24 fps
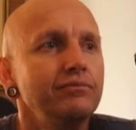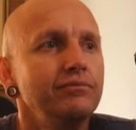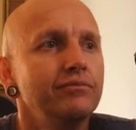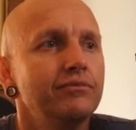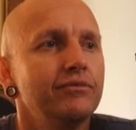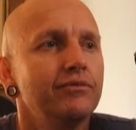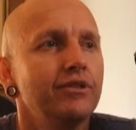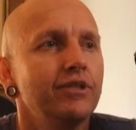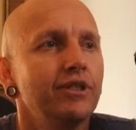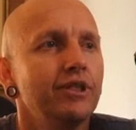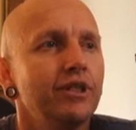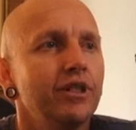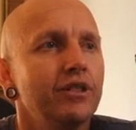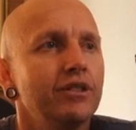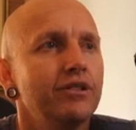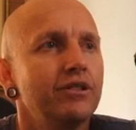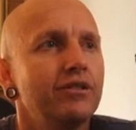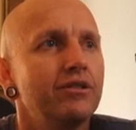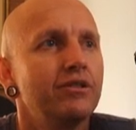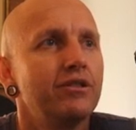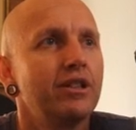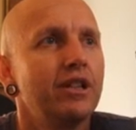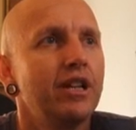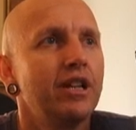All right,
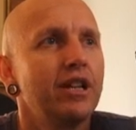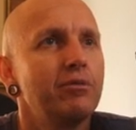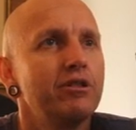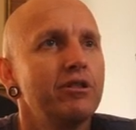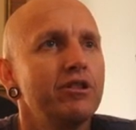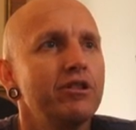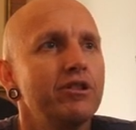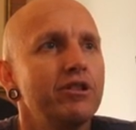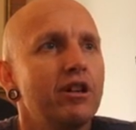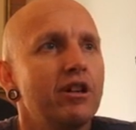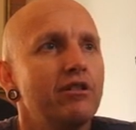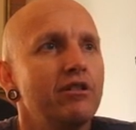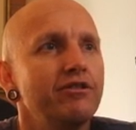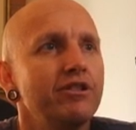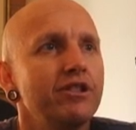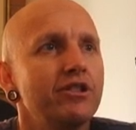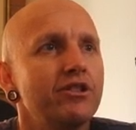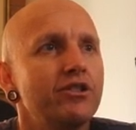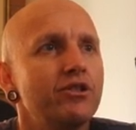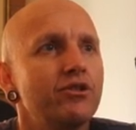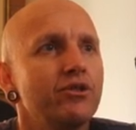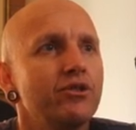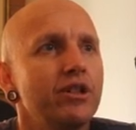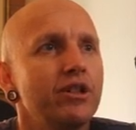Cowboys, Dolphins.
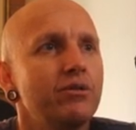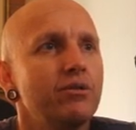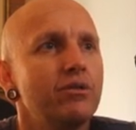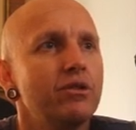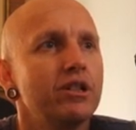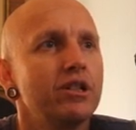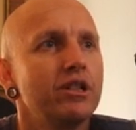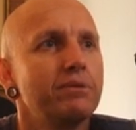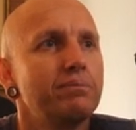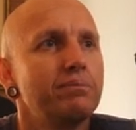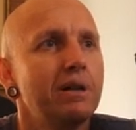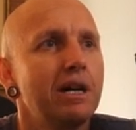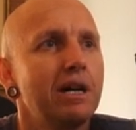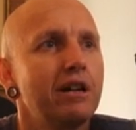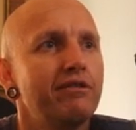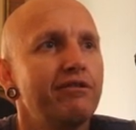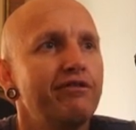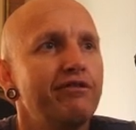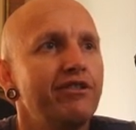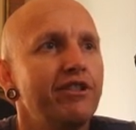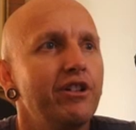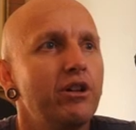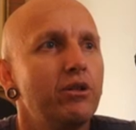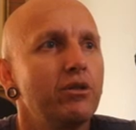Drinkwater's back.
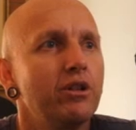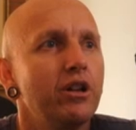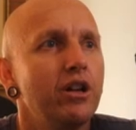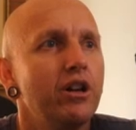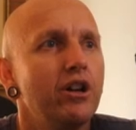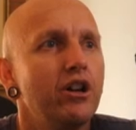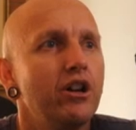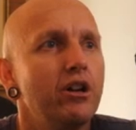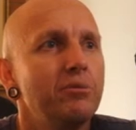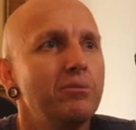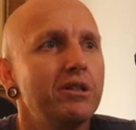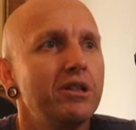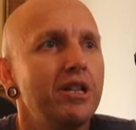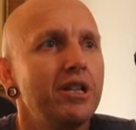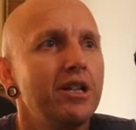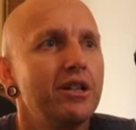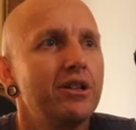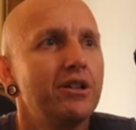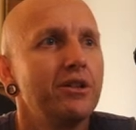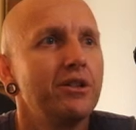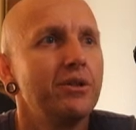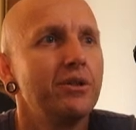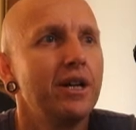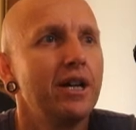Felt, Holmes,
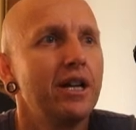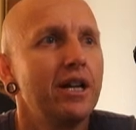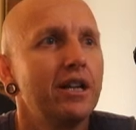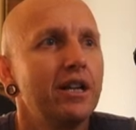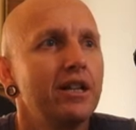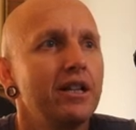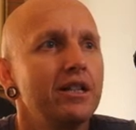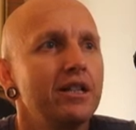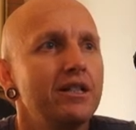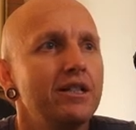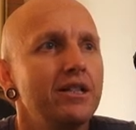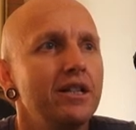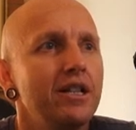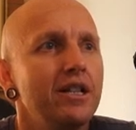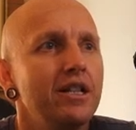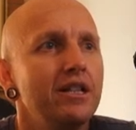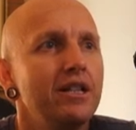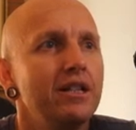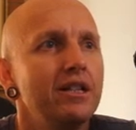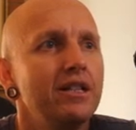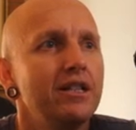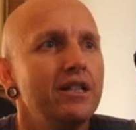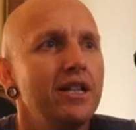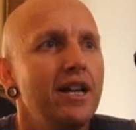Hiku, Elliott, Dearden,
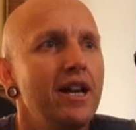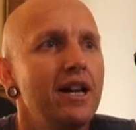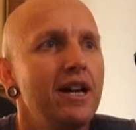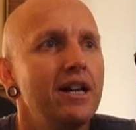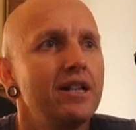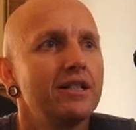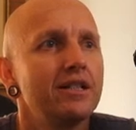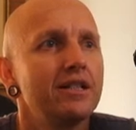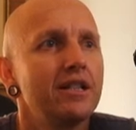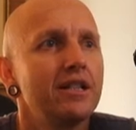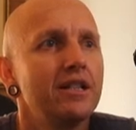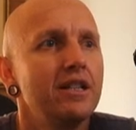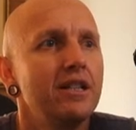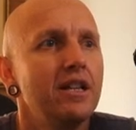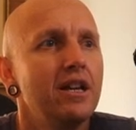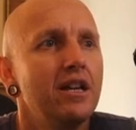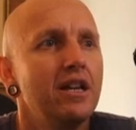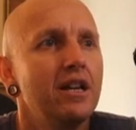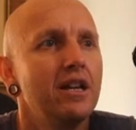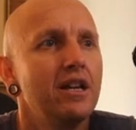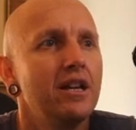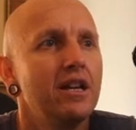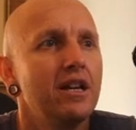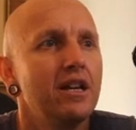Townsend,
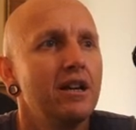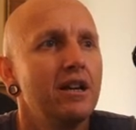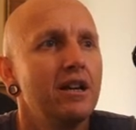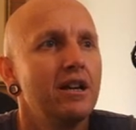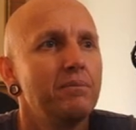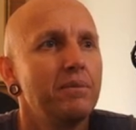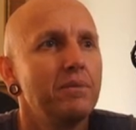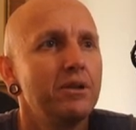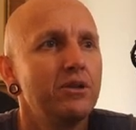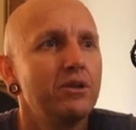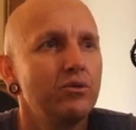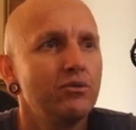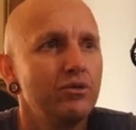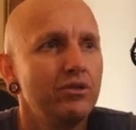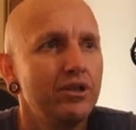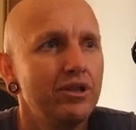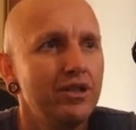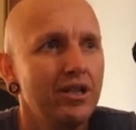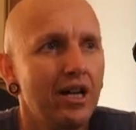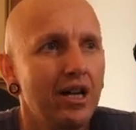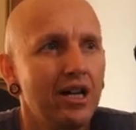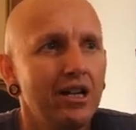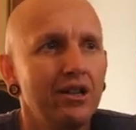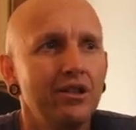Mitchell
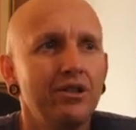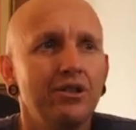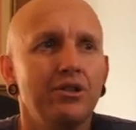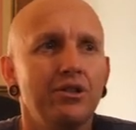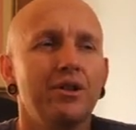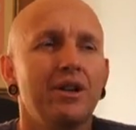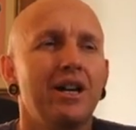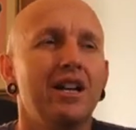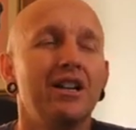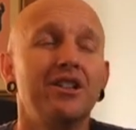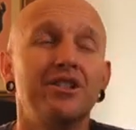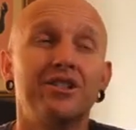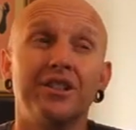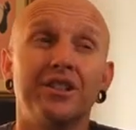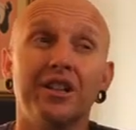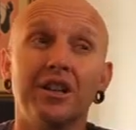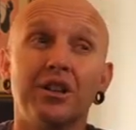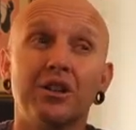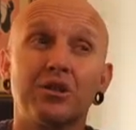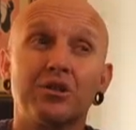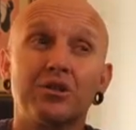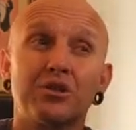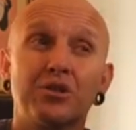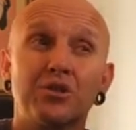Dunn, who actually
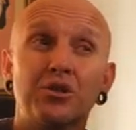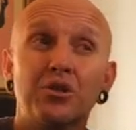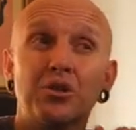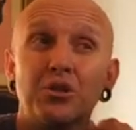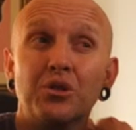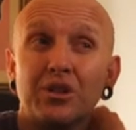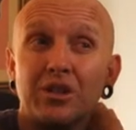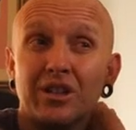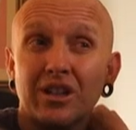looked good